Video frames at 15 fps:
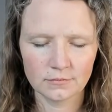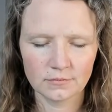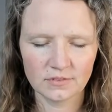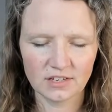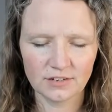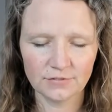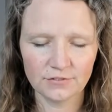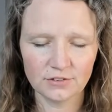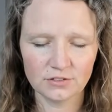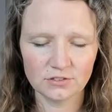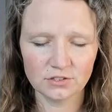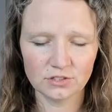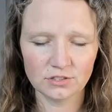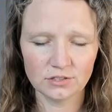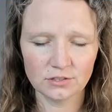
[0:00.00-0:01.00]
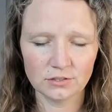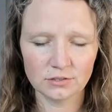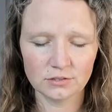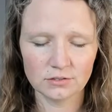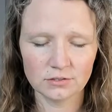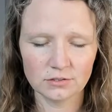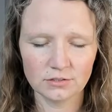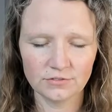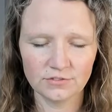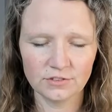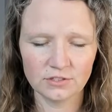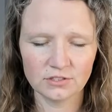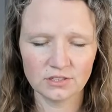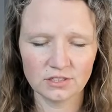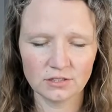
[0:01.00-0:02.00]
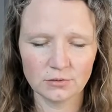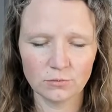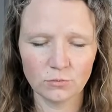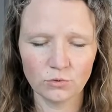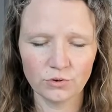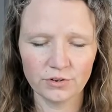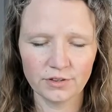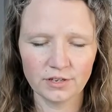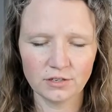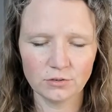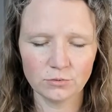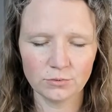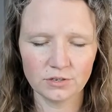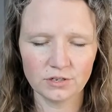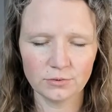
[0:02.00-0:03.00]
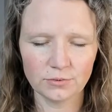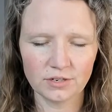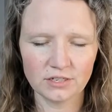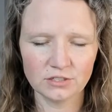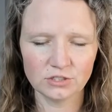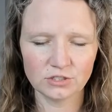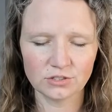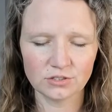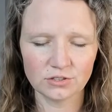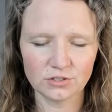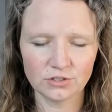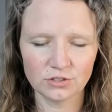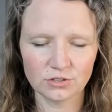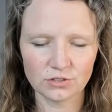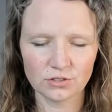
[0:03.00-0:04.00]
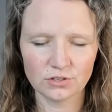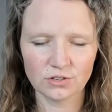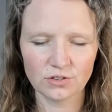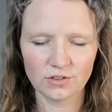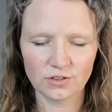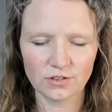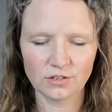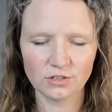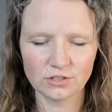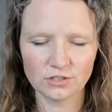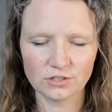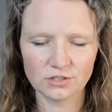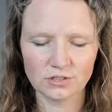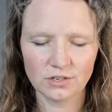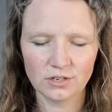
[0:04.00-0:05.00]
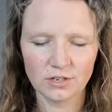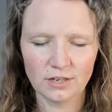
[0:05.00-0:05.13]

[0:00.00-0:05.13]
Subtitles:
That feels good. It feels like the more that you rearrange your it